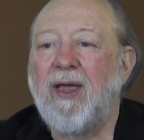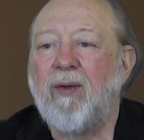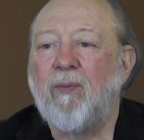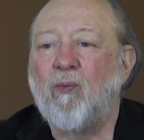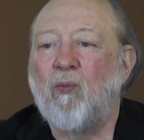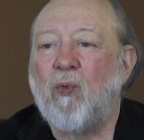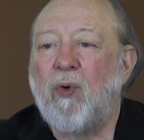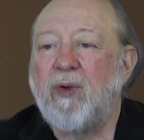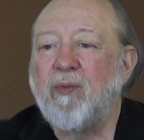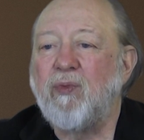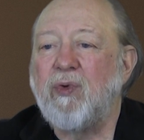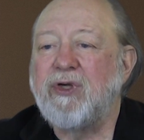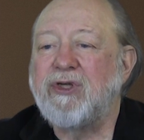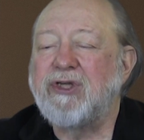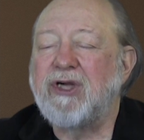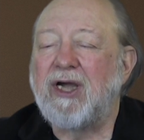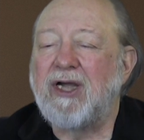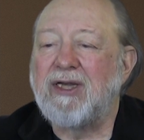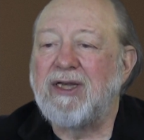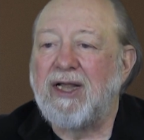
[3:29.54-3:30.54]
When we
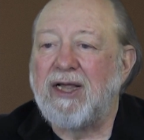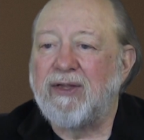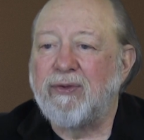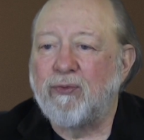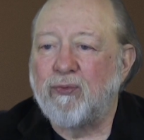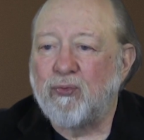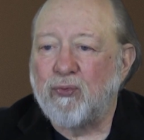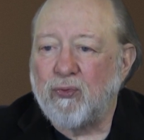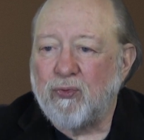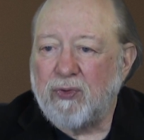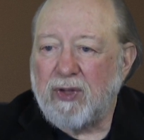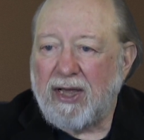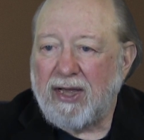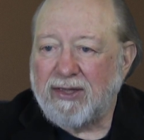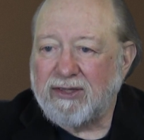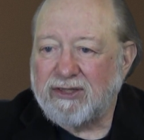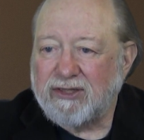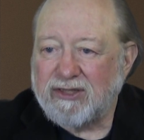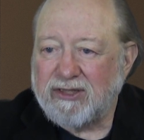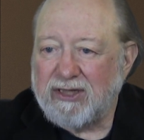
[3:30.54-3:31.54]
shine light through
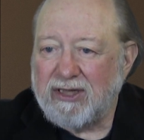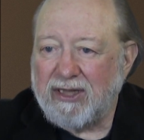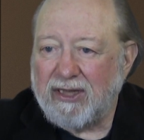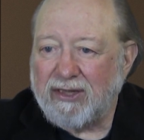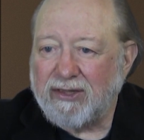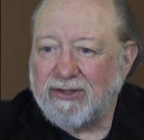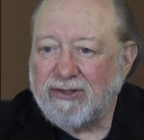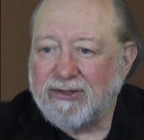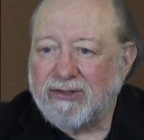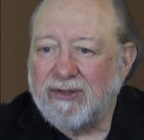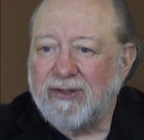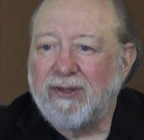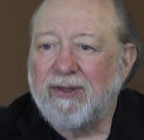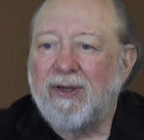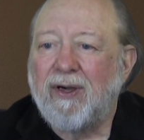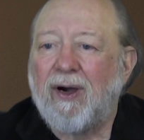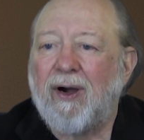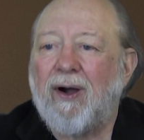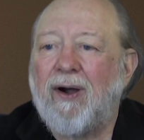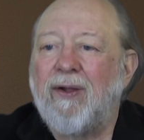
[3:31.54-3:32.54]
that slit
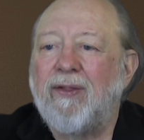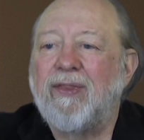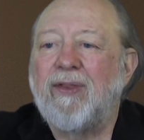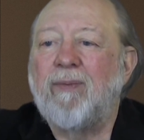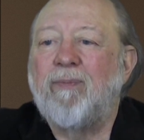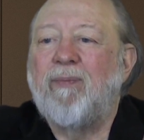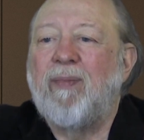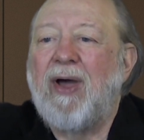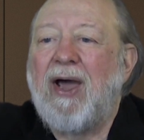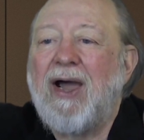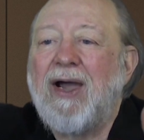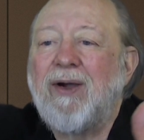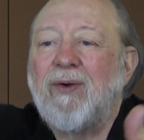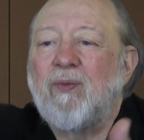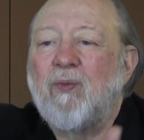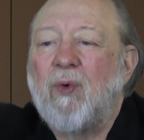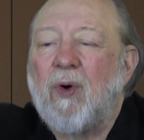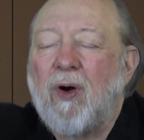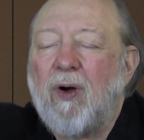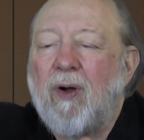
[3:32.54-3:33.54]
on the back
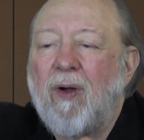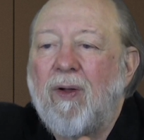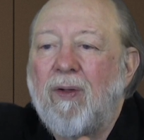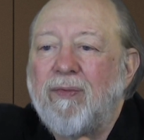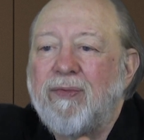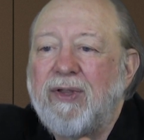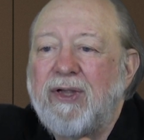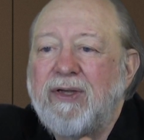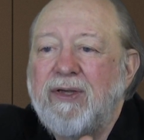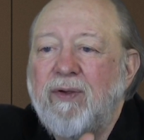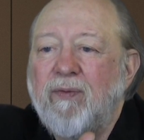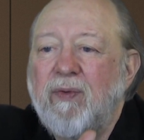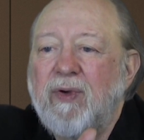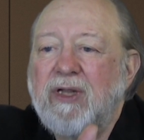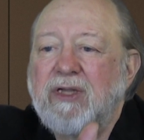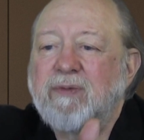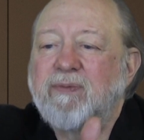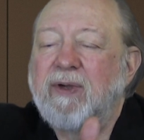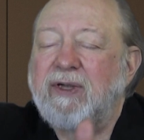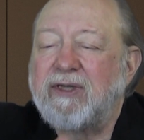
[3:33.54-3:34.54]
wall, then you would
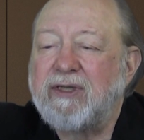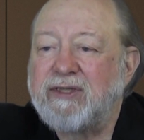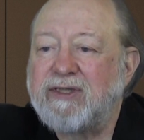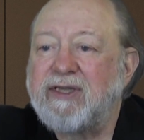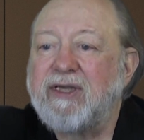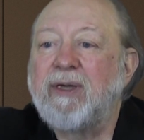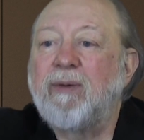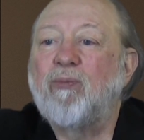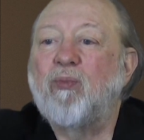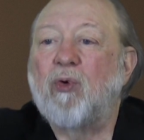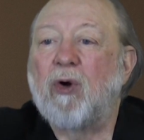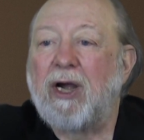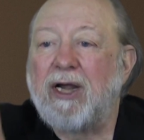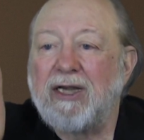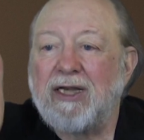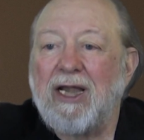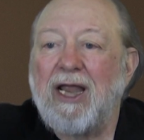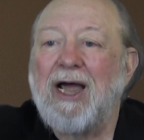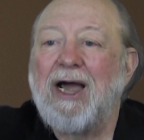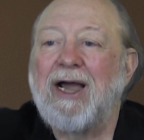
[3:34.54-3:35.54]
expect to see a
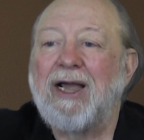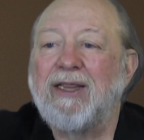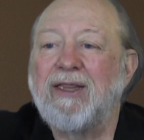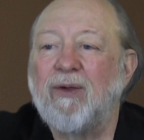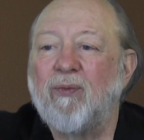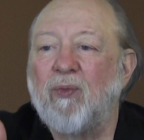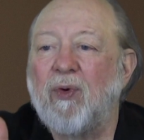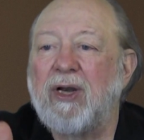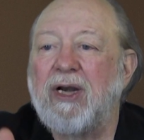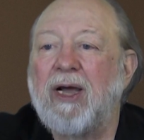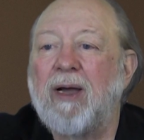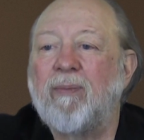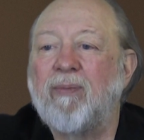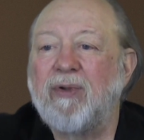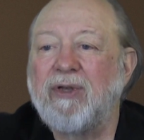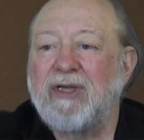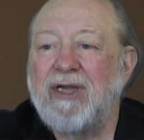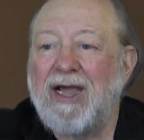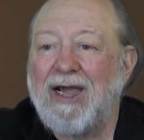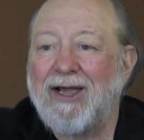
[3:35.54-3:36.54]
bright line that went up
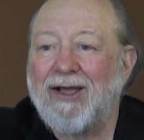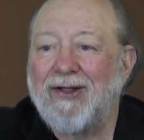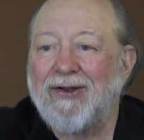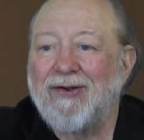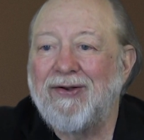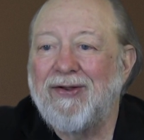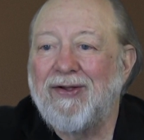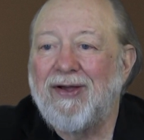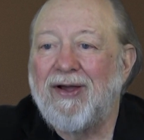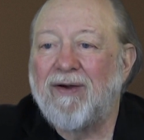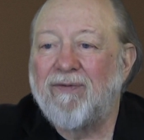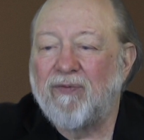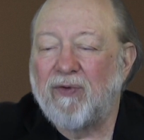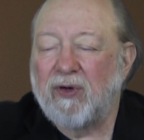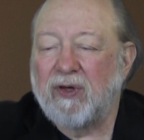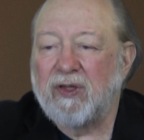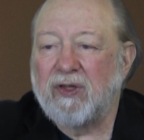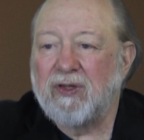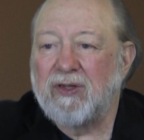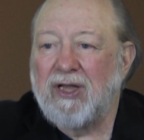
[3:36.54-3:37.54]
and down, a
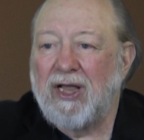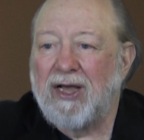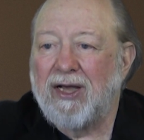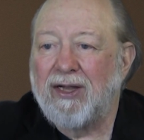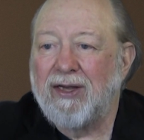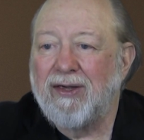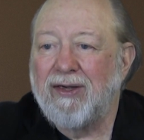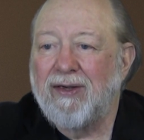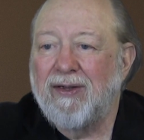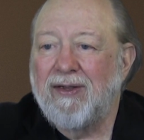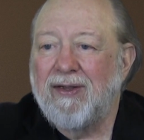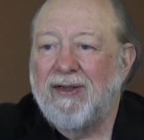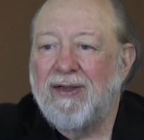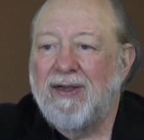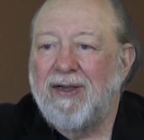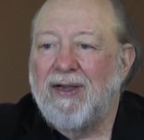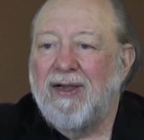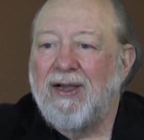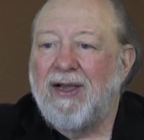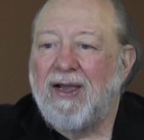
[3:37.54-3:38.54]
vertical line.
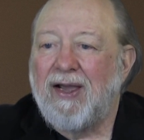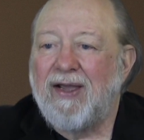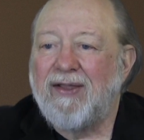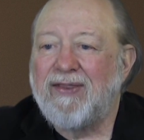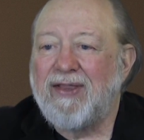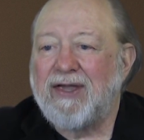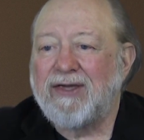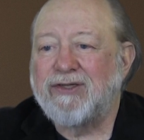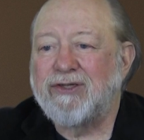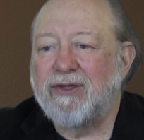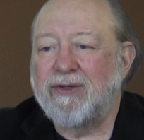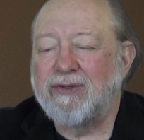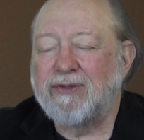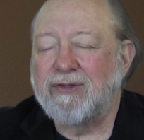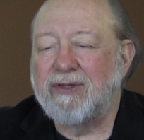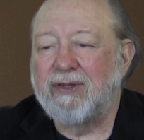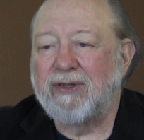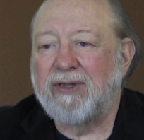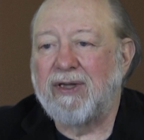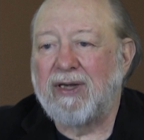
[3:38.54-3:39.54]
And that shows
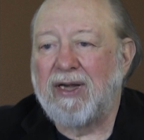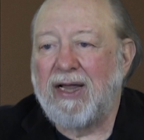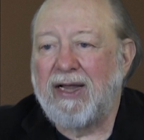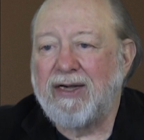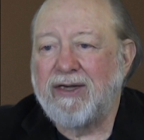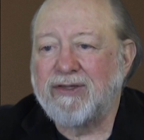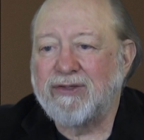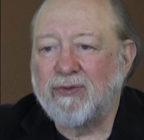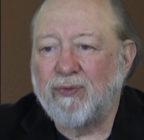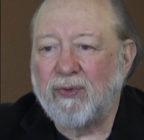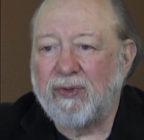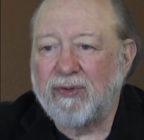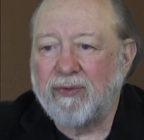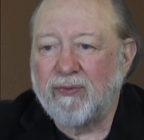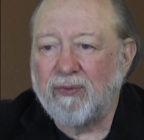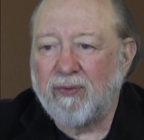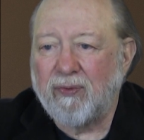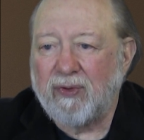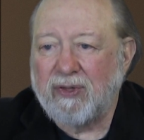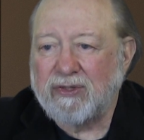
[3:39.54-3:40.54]
that the light is going
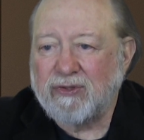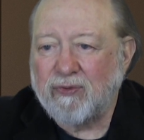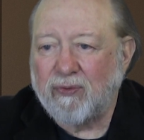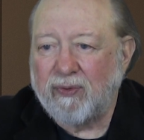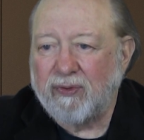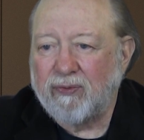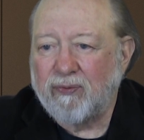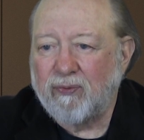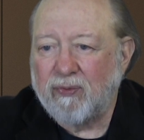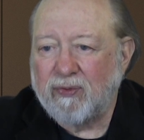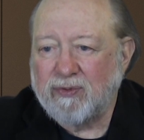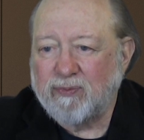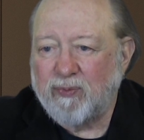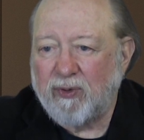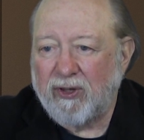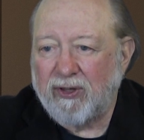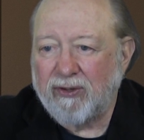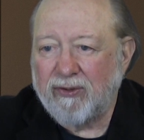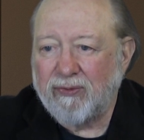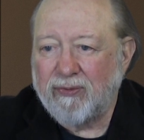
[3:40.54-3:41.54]
through and it's going through as
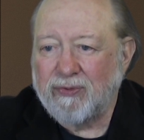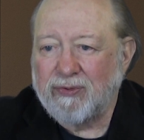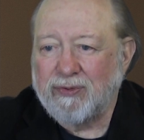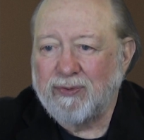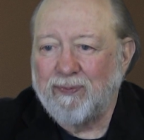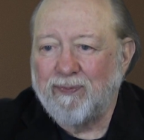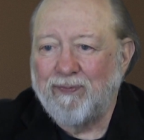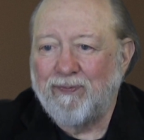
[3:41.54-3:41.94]
particles.